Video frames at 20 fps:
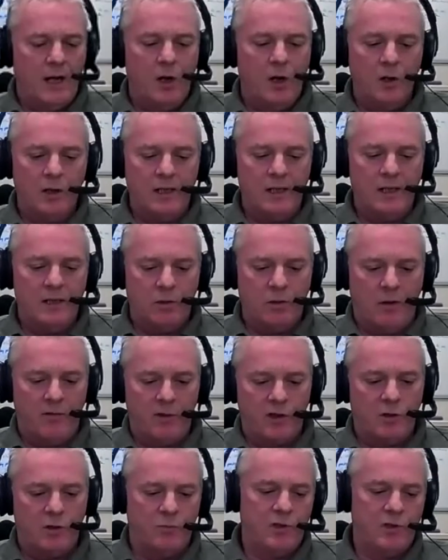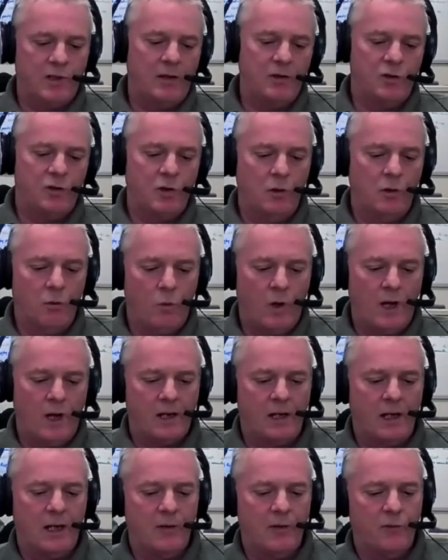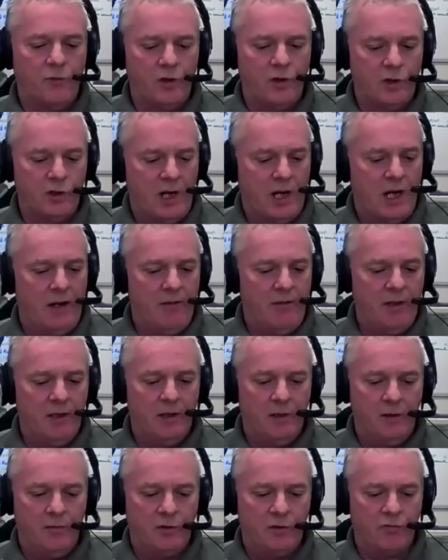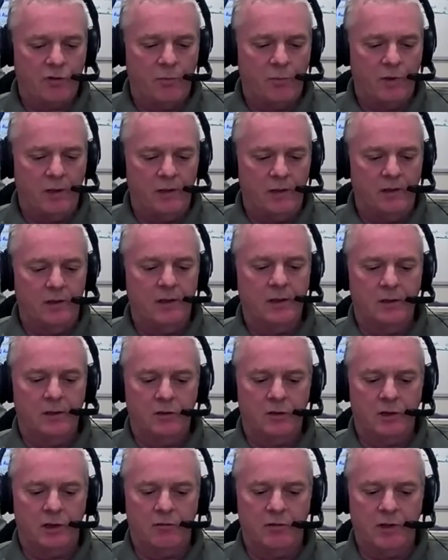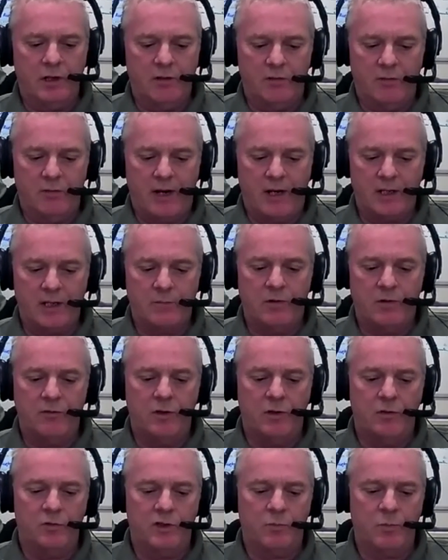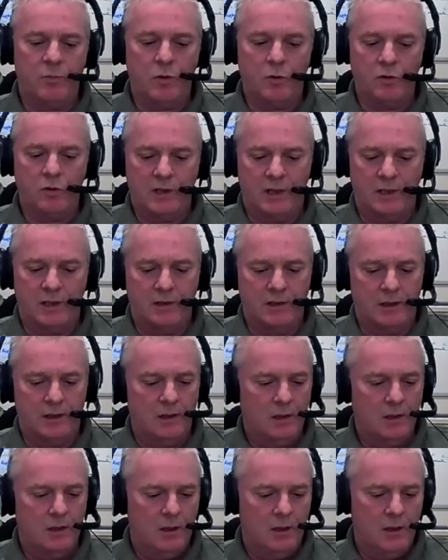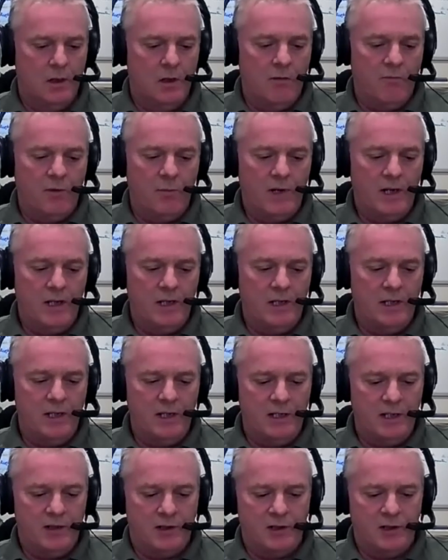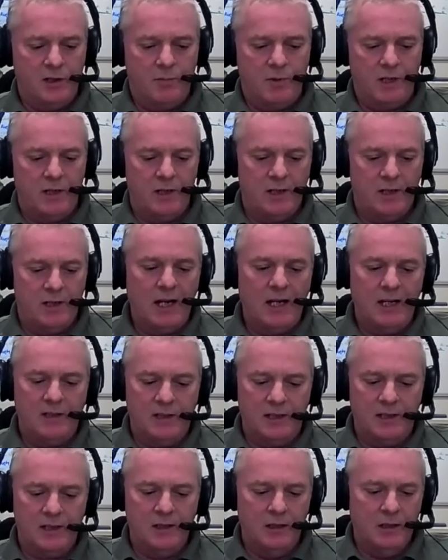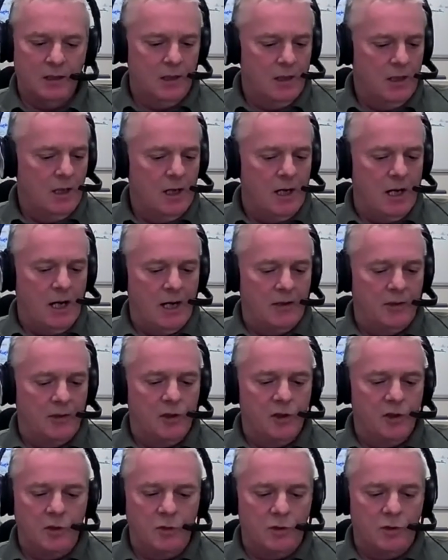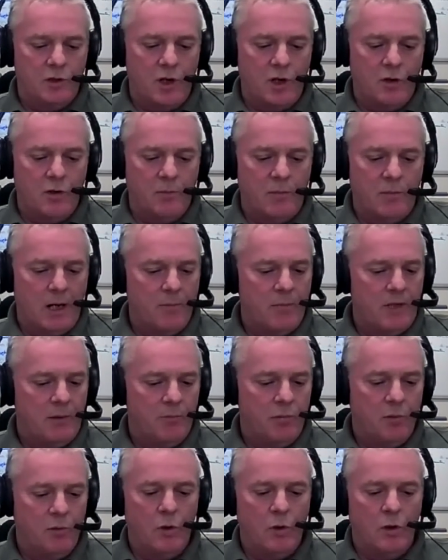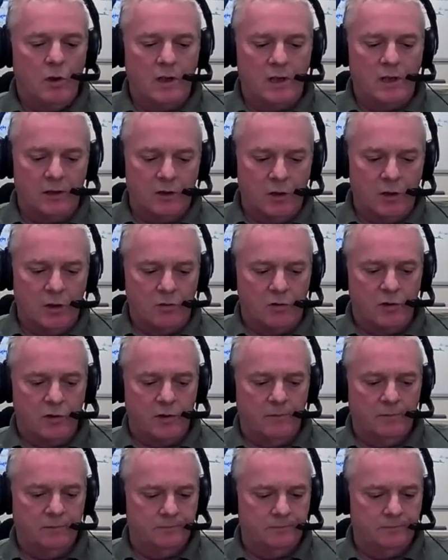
lucky to have a substantial wildlife-rich area of scrubland to the rear of Haxby Road Sports Centre. For many years, this has been neglected and used only by people walking dogs.